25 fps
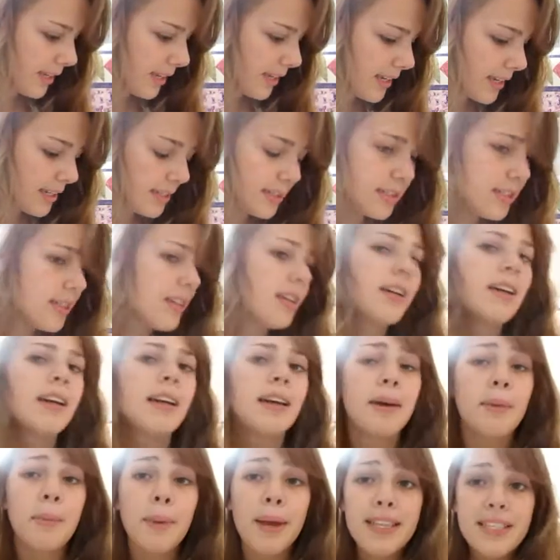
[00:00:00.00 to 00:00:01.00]
And
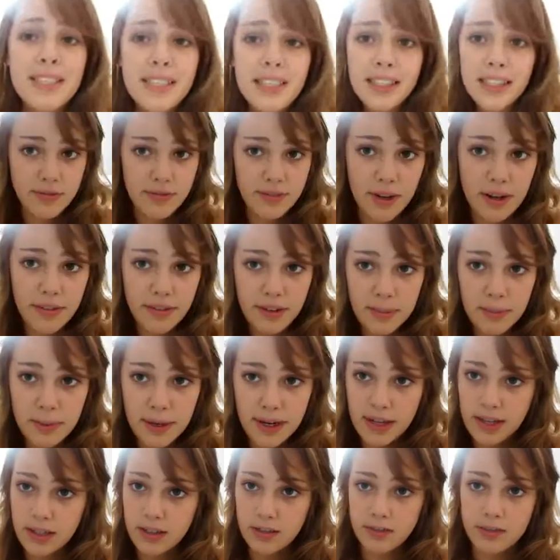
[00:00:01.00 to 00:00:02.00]
basically, for every
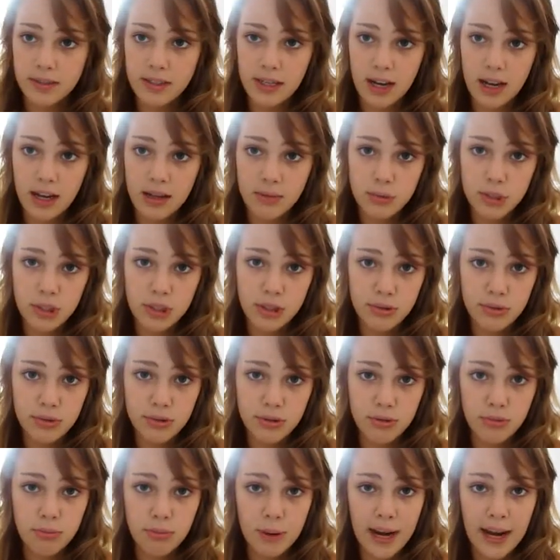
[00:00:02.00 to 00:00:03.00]
pair of Tom's
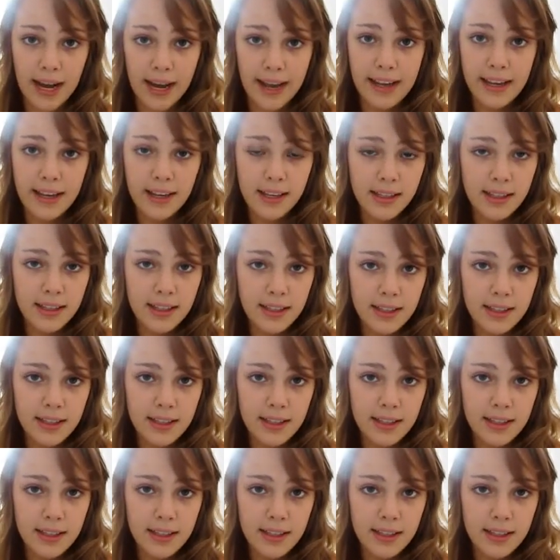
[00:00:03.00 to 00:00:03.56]
shoes you buy,